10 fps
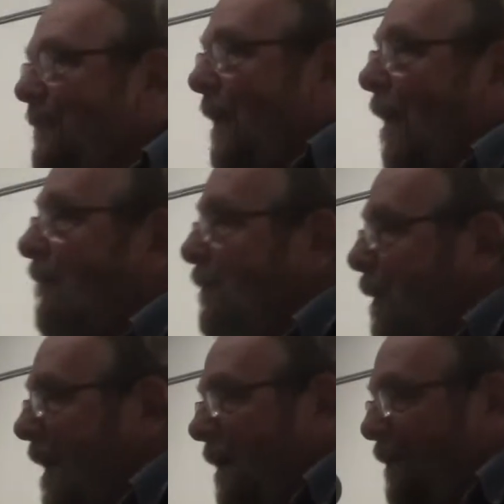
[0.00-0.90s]
Often
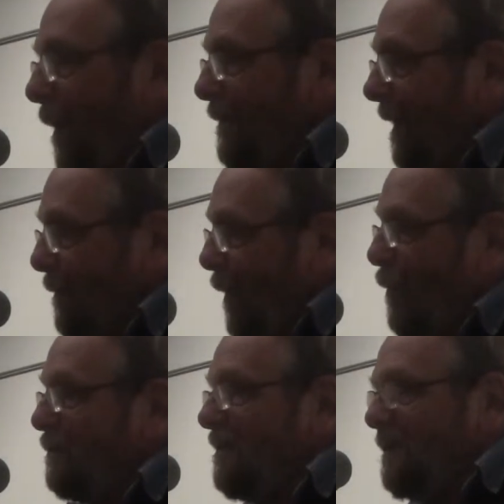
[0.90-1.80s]
when I adopt that
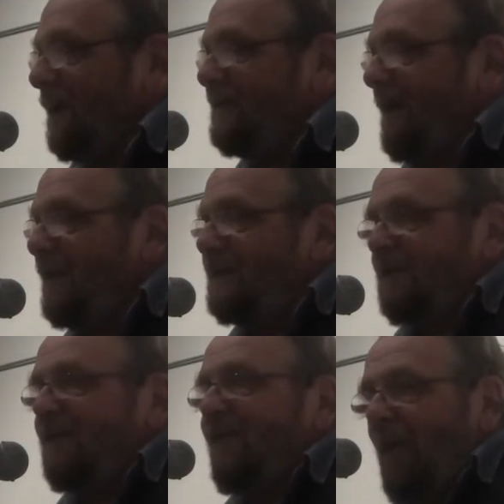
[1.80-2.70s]
pose, it's because somebody's
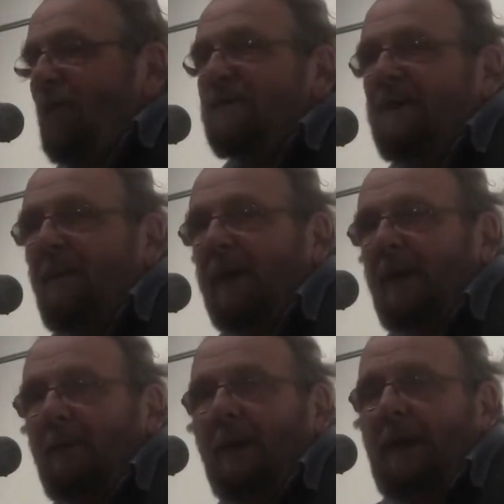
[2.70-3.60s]
just thrown something up.